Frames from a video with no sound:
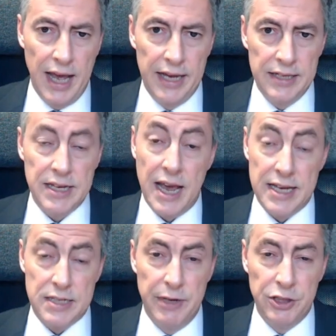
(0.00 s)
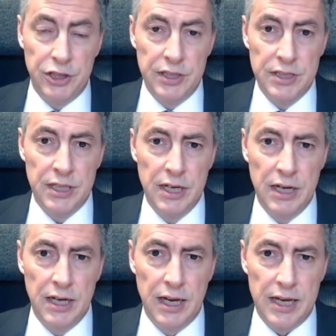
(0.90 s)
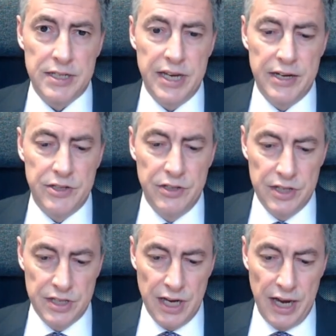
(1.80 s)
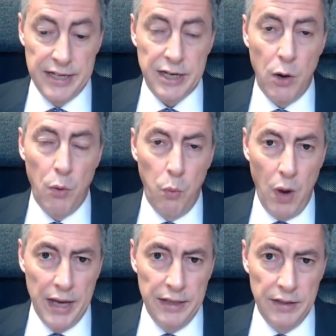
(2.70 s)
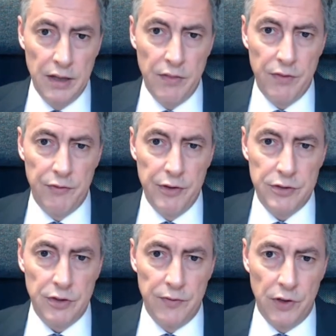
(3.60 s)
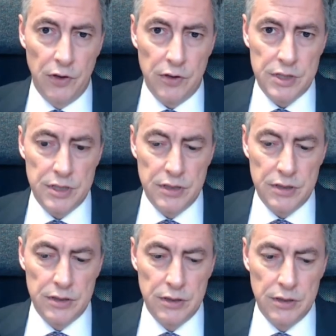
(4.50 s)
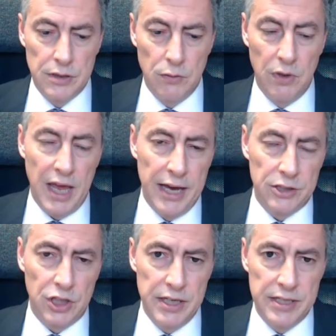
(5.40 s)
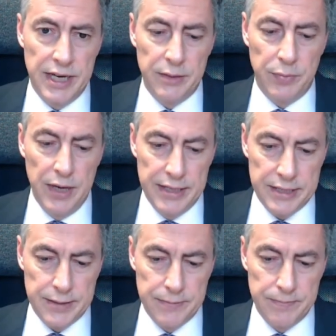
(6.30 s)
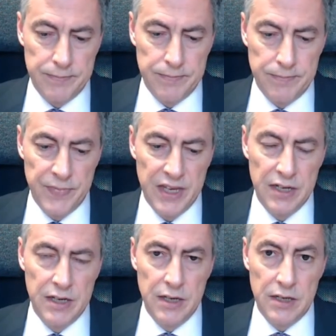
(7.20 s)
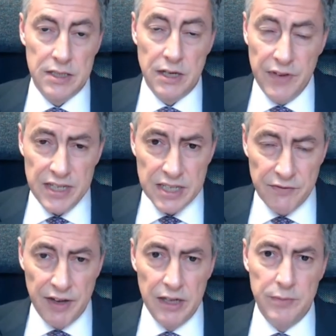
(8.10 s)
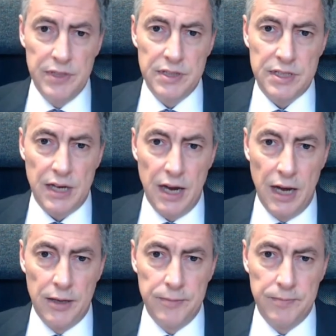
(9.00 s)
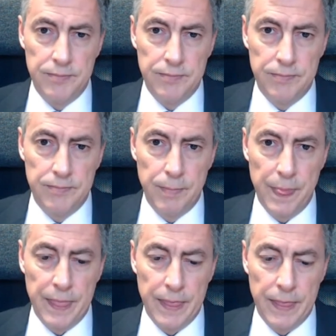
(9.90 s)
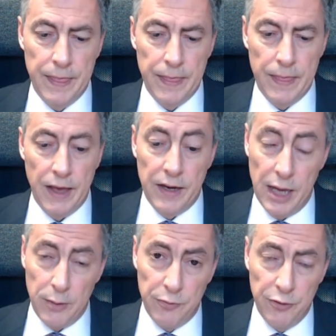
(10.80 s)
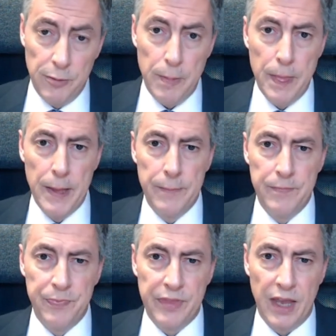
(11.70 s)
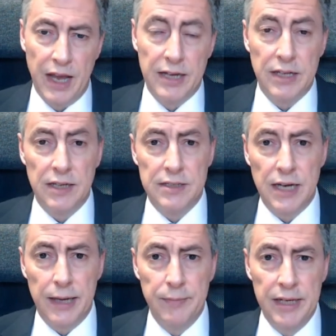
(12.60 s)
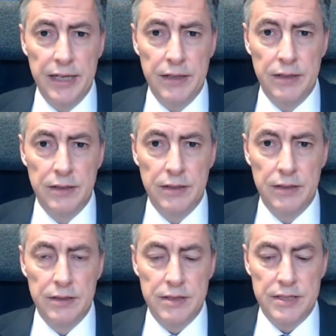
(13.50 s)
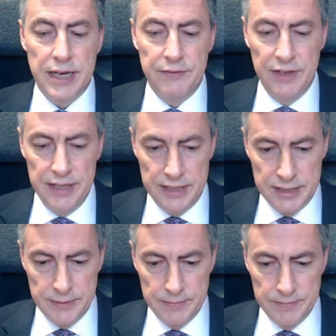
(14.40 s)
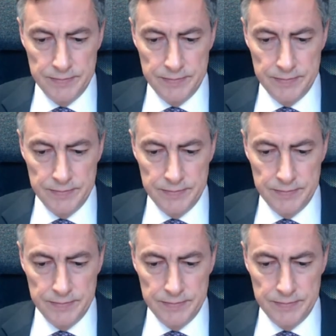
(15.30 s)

and, as mentioned, has yet to decide when the vote on the consent will actually take place. So these developments are unhelpful and untimely, to say the least.